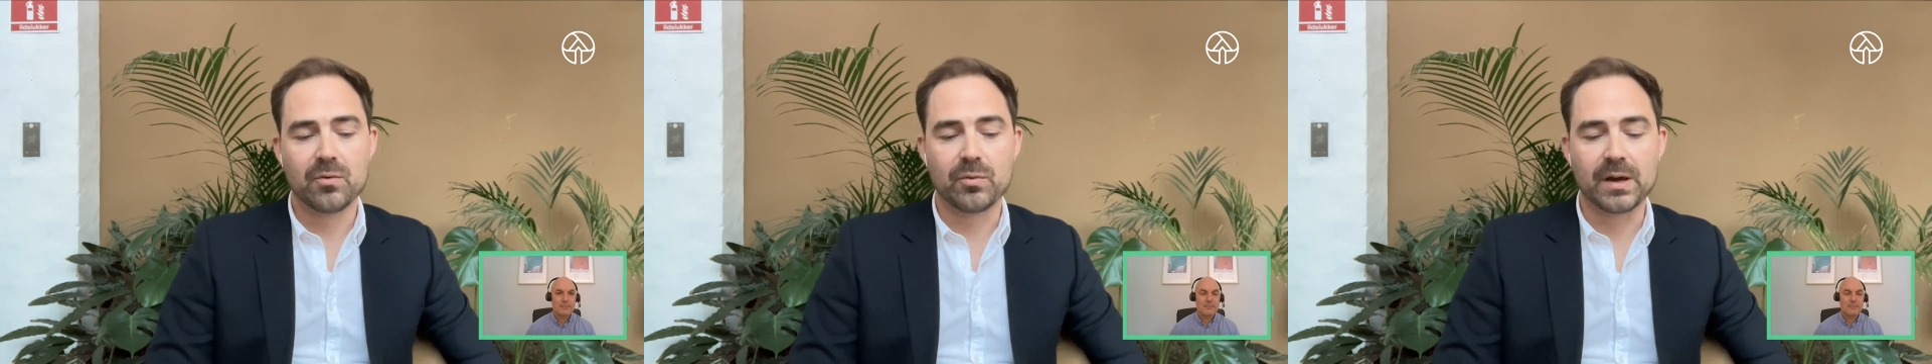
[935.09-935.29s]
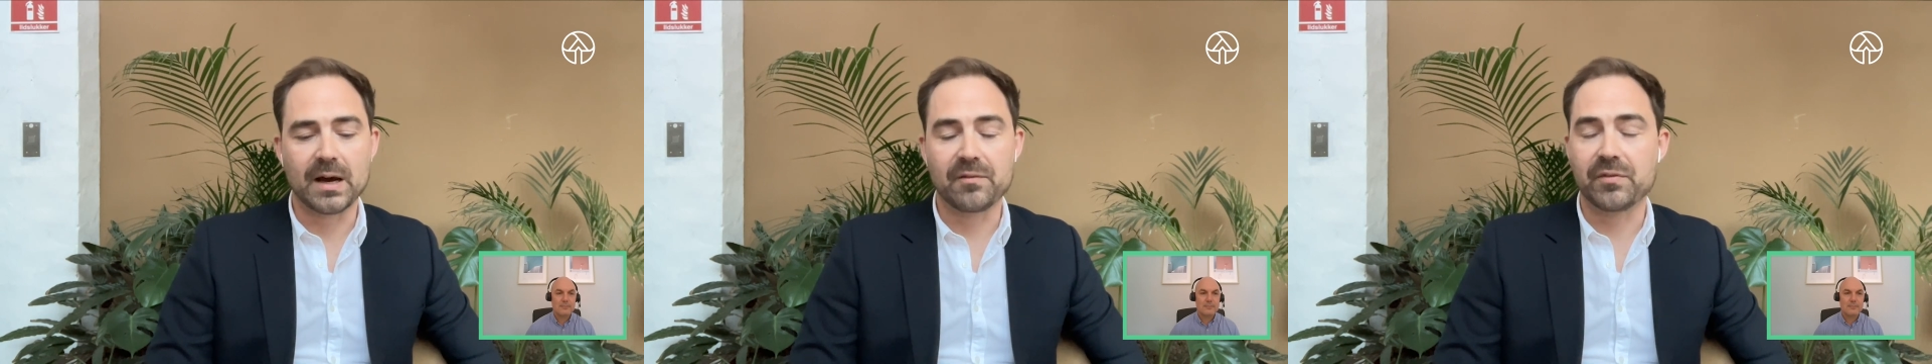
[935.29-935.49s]

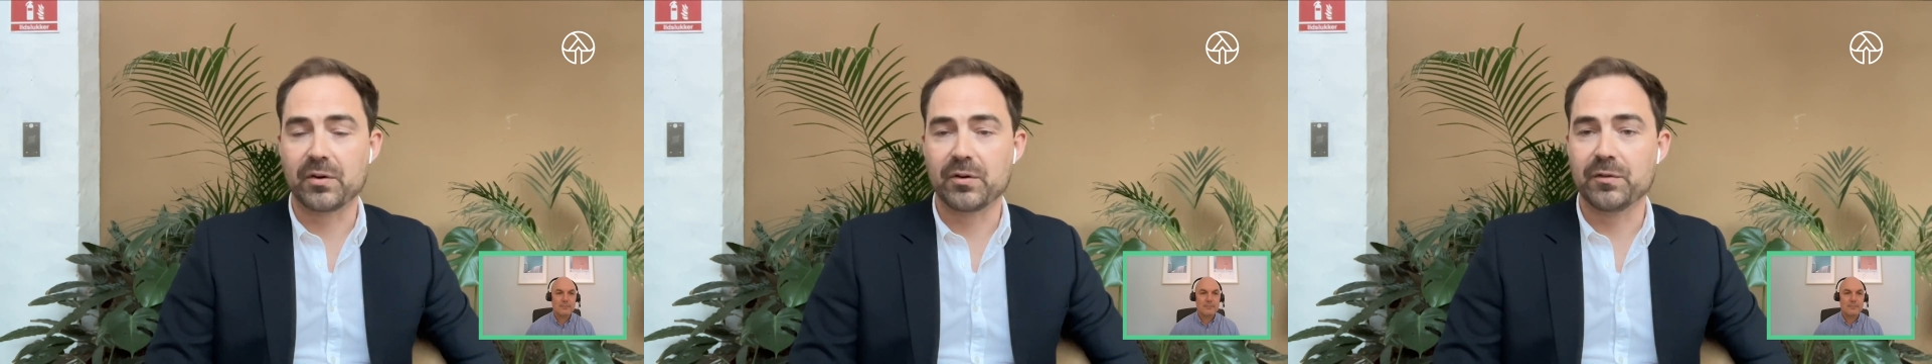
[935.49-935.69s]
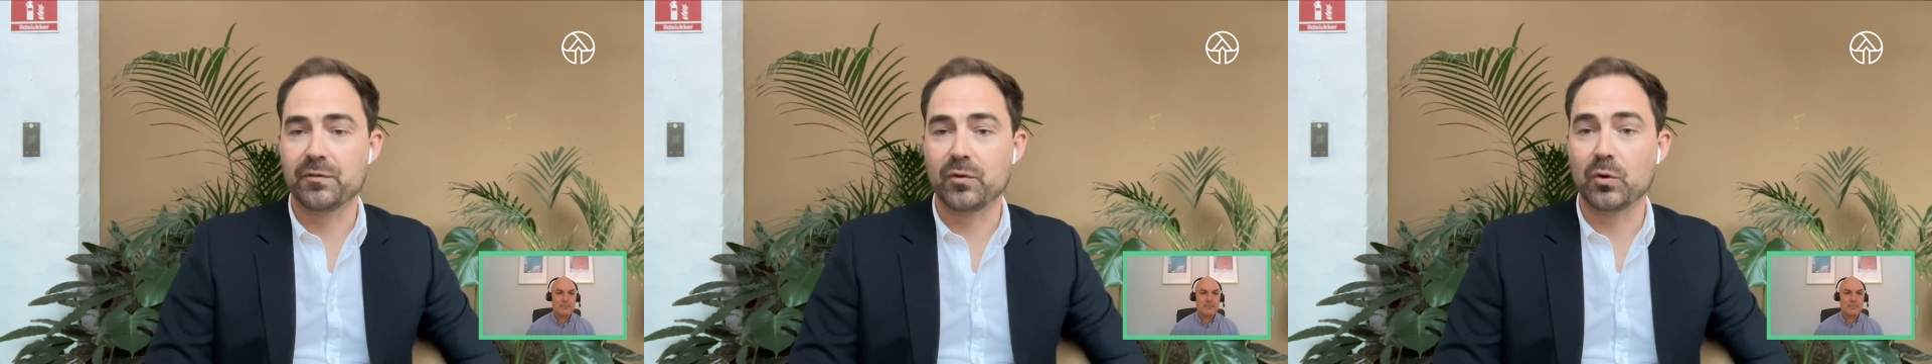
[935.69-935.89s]
We are
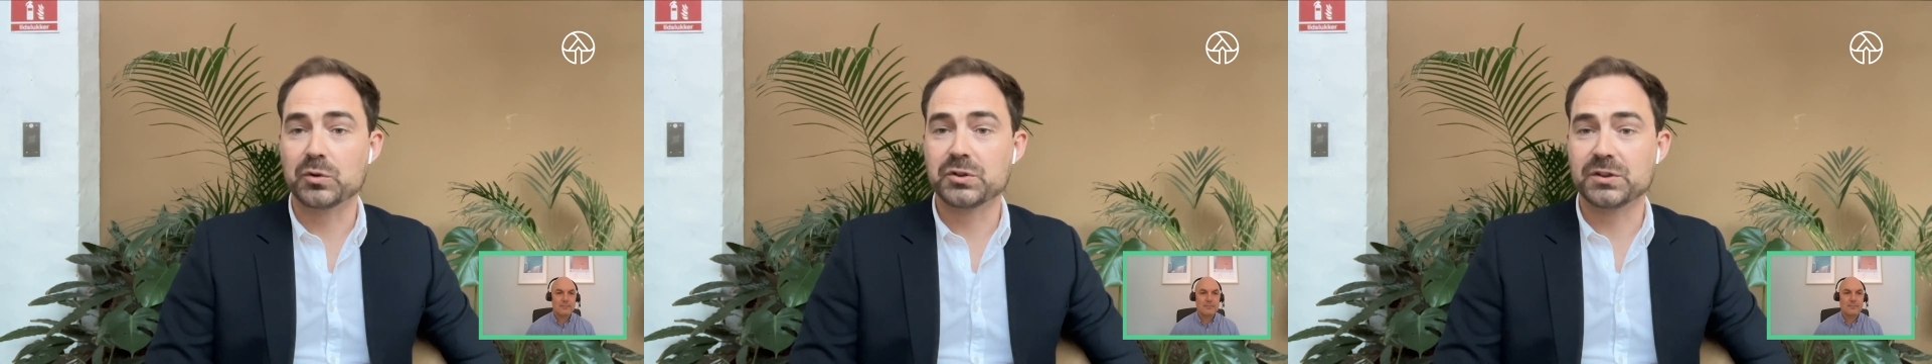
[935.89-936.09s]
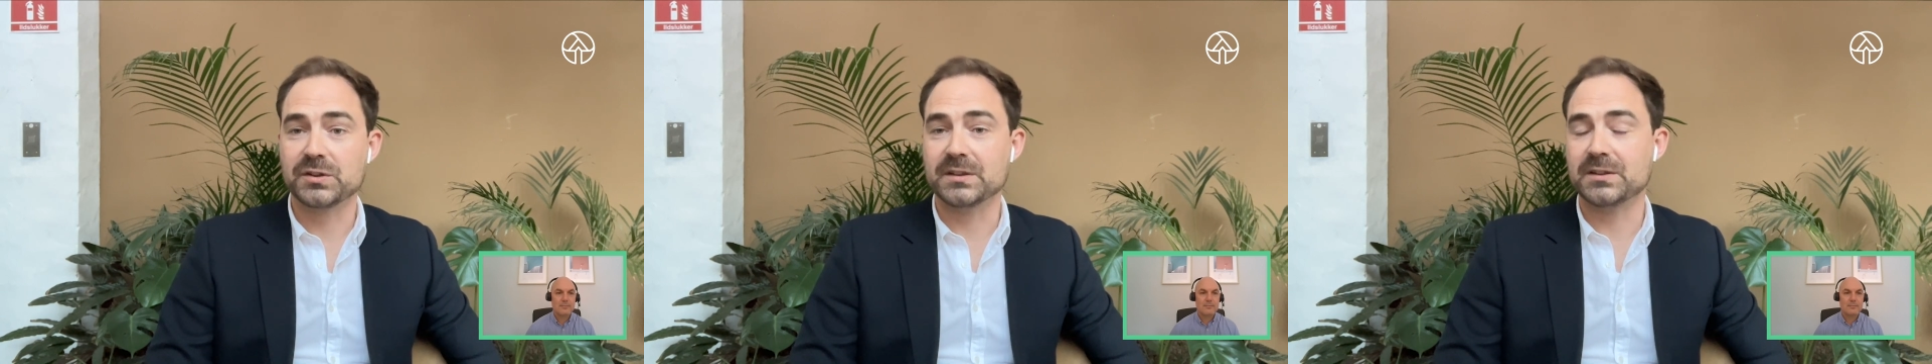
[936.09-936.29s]
very
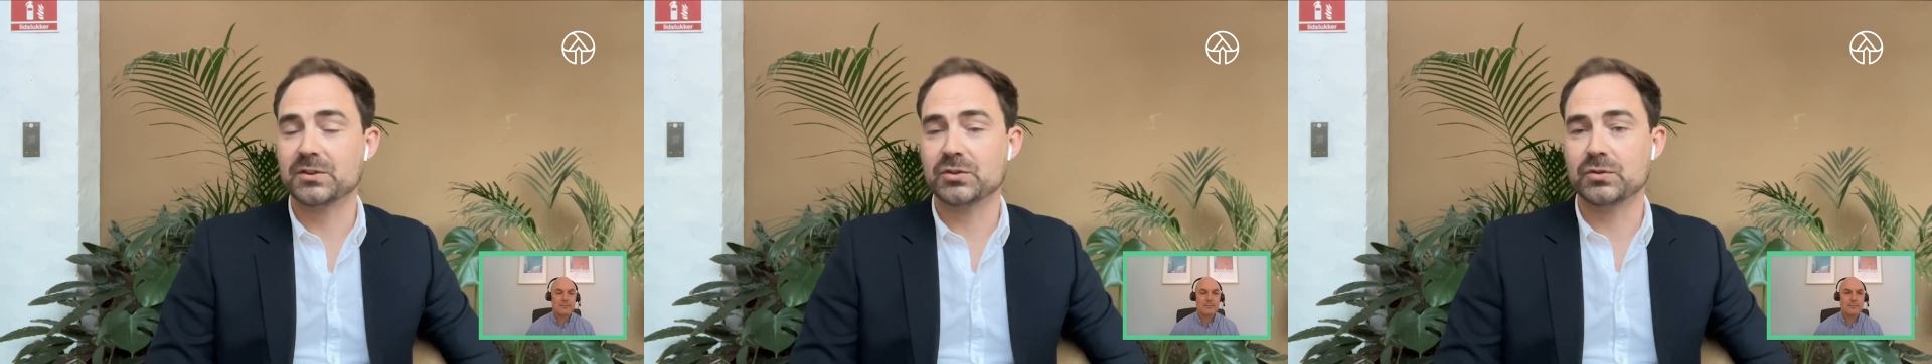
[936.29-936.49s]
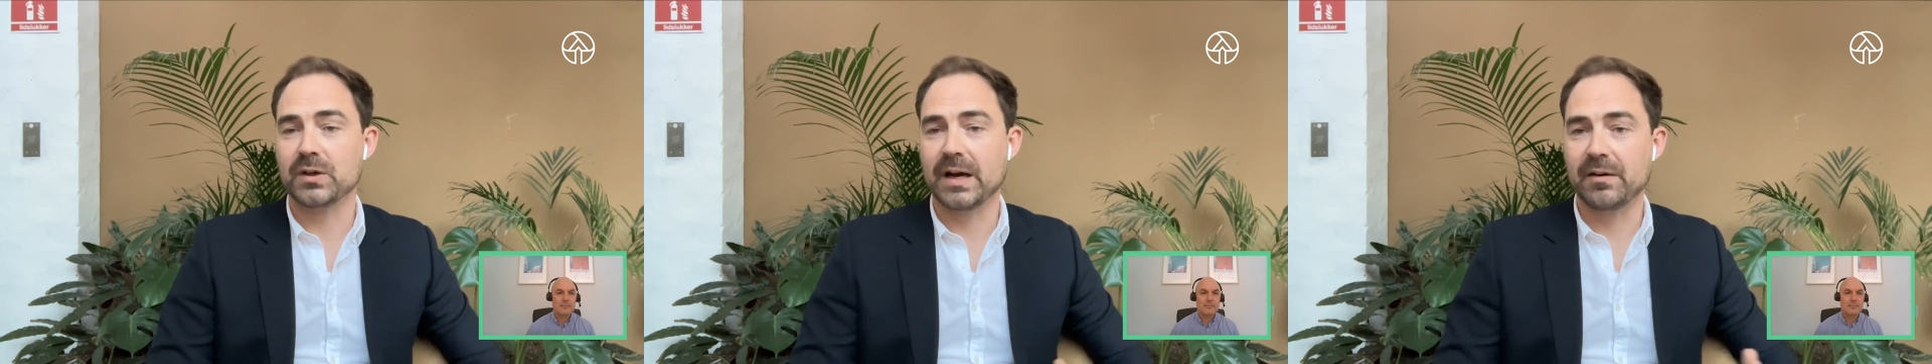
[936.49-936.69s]
fortunate
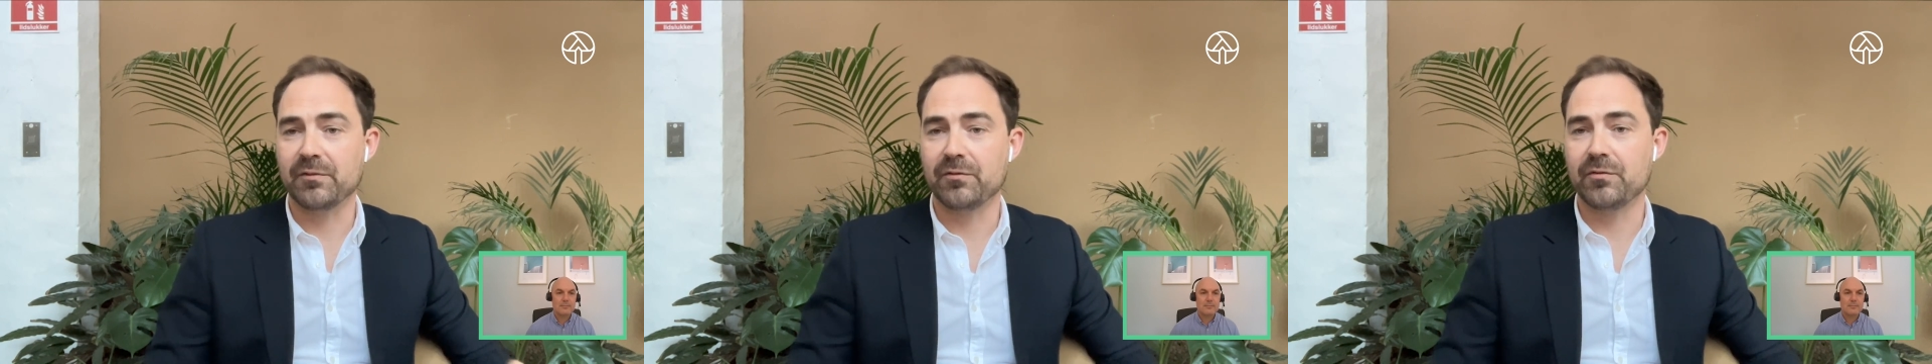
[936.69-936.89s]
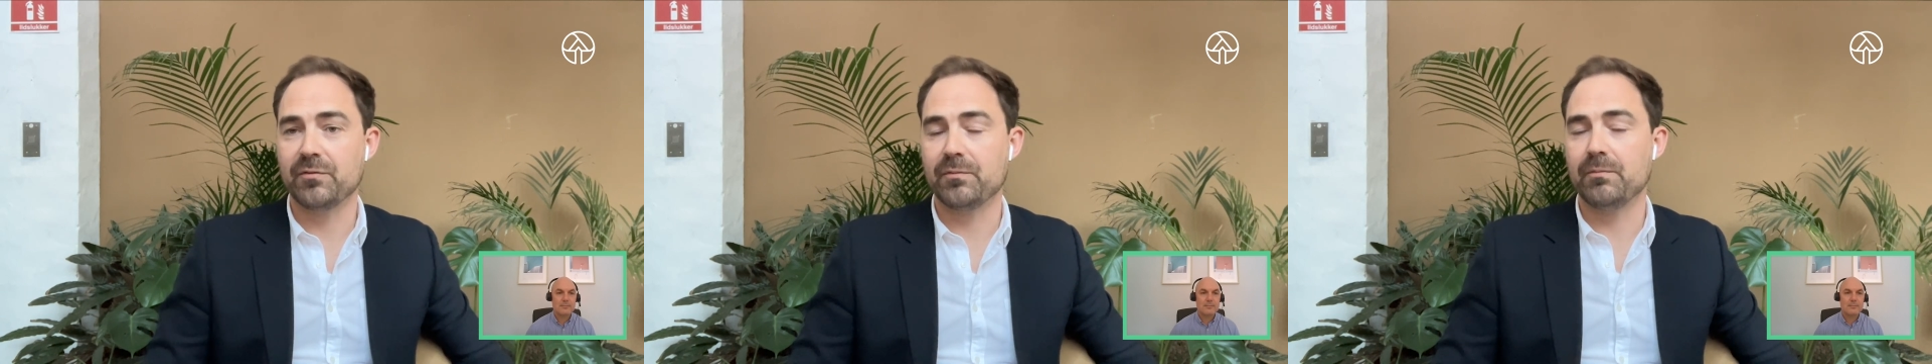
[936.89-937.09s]
to have